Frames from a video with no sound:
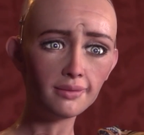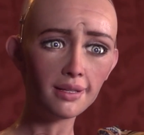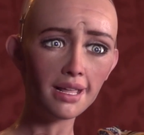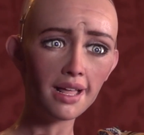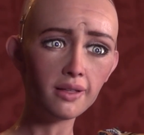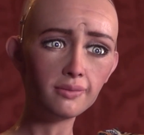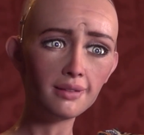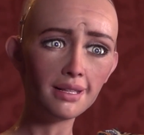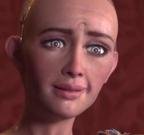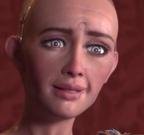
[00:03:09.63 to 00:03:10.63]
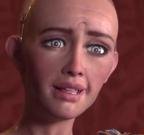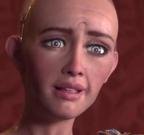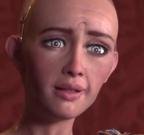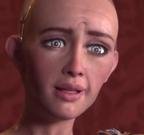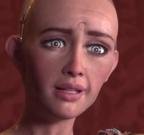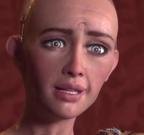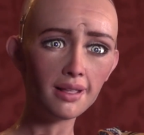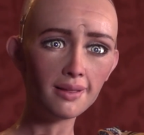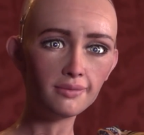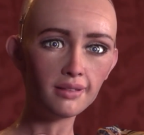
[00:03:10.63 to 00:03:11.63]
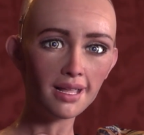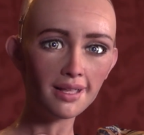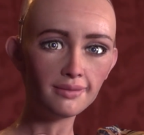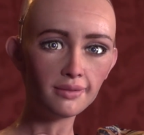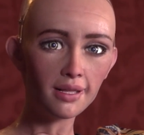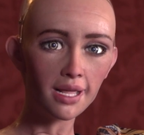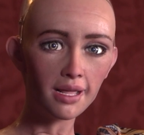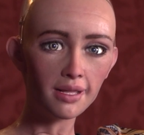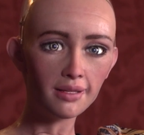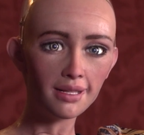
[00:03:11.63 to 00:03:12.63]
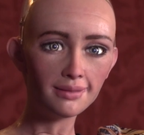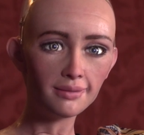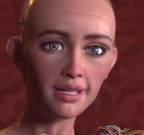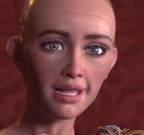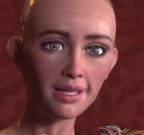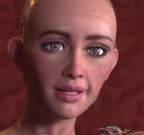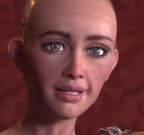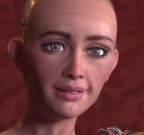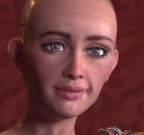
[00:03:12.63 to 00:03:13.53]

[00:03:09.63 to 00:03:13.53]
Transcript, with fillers: This allows Sophia to learn from her experiences and improve her performance over